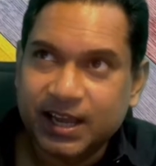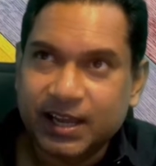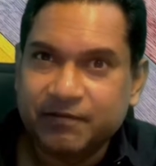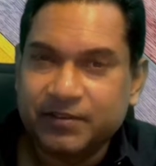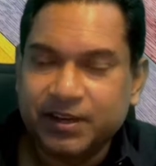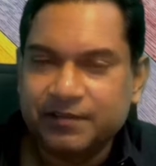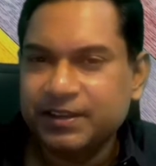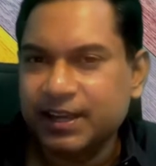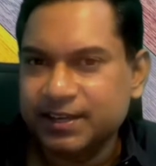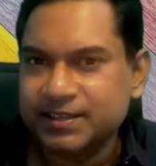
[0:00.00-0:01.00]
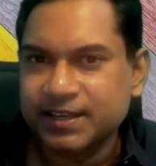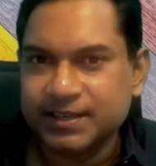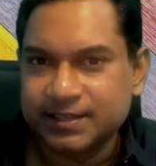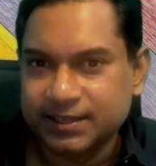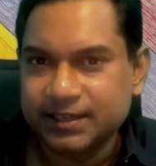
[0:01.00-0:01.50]
I've never had an
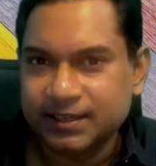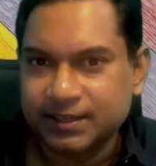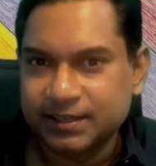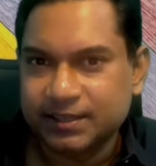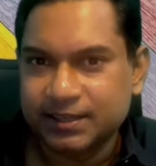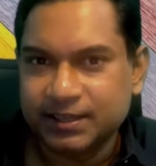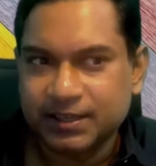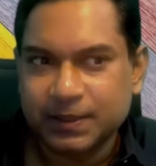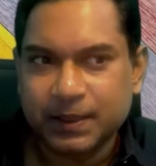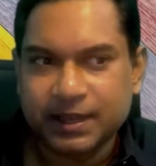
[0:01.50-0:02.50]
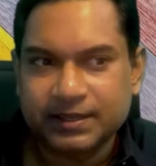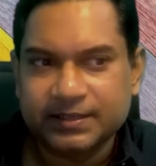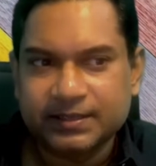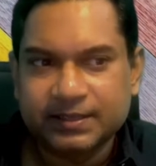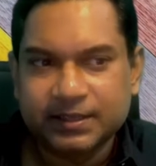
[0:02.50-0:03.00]
idea
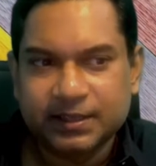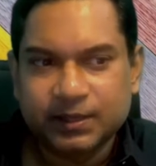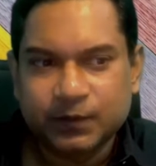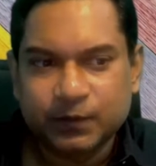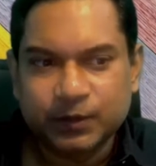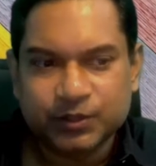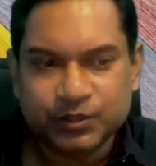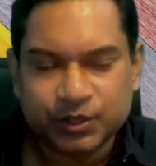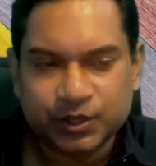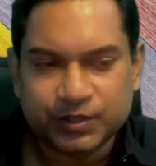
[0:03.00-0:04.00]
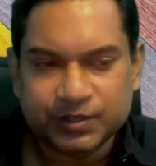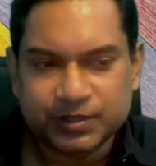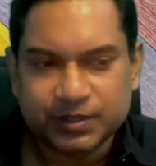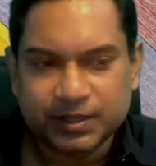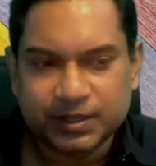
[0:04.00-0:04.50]
that was not
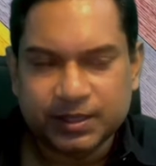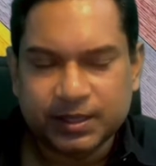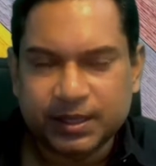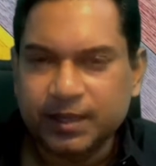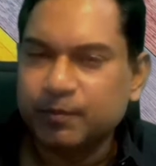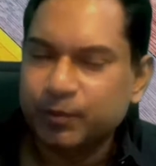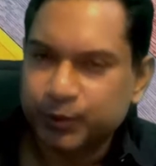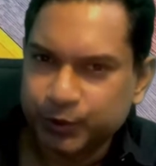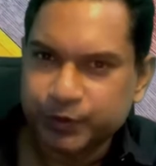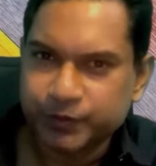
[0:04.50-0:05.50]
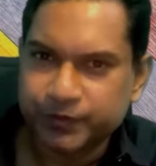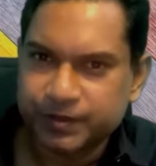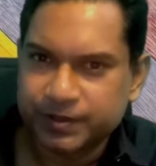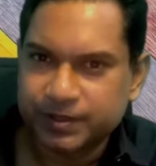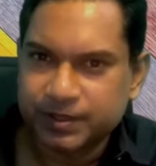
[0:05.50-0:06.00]
improved